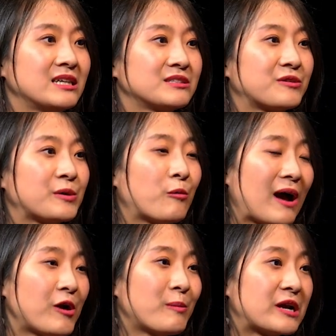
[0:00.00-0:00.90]
So in
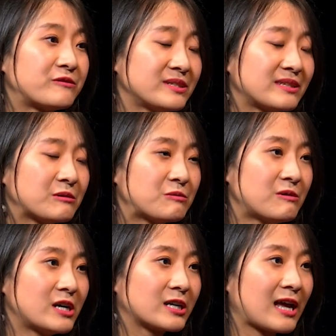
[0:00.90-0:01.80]
one of my recent
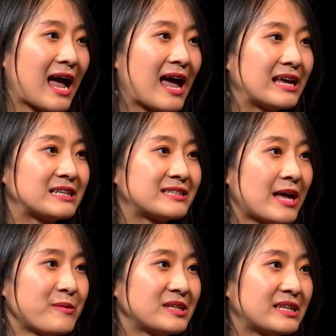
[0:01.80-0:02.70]
work, I
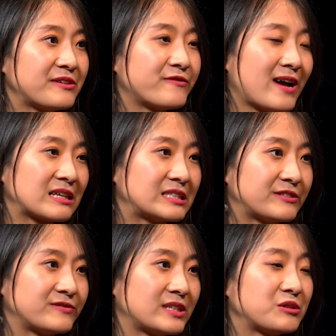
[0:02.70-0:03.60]
examined the effect
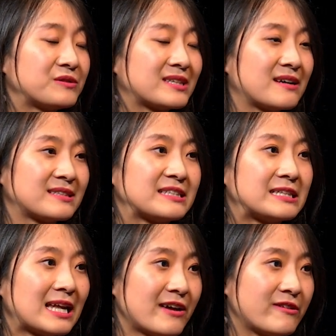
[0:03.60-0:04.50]
of the
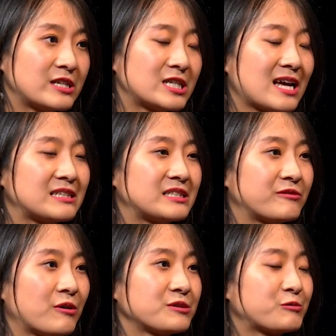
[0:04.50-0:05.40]
2011 Chinese
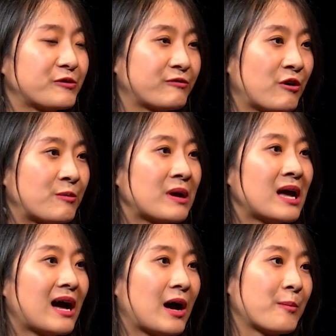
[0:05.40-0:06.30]
divorce reform
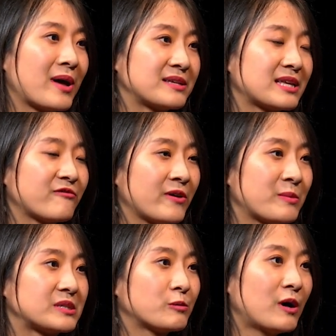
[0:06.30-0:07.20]
on men's and
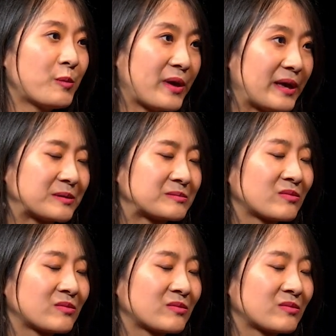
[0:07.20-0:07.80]
women's well-being.